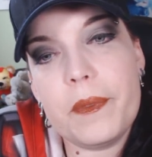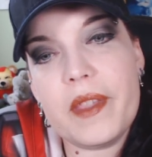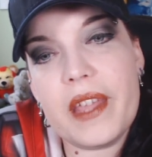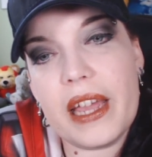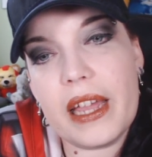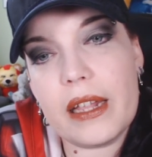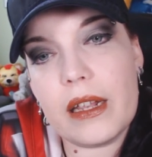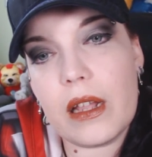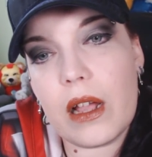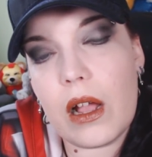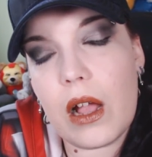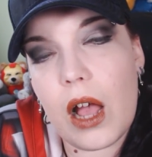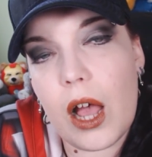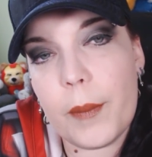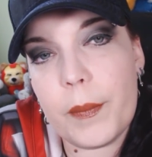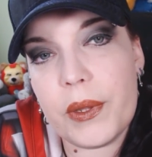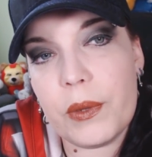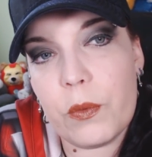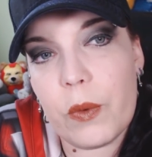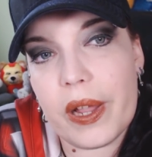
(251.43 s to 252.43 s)
that
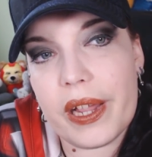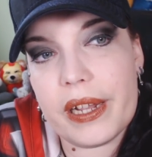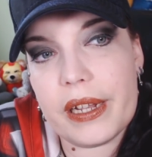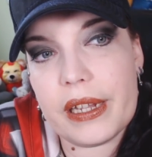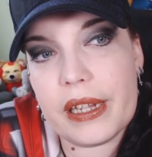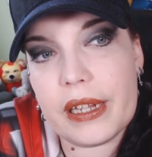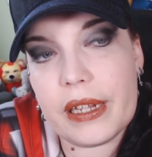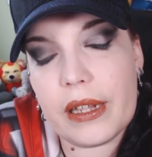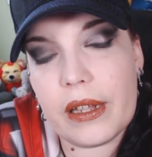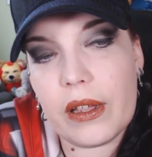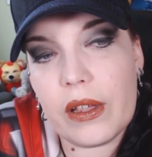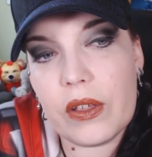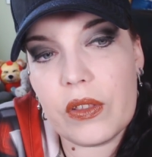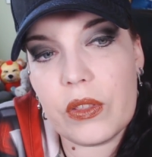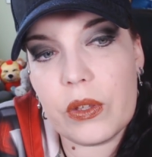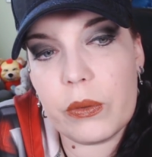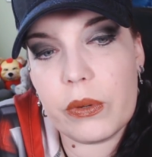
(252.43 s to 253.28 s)
copywriting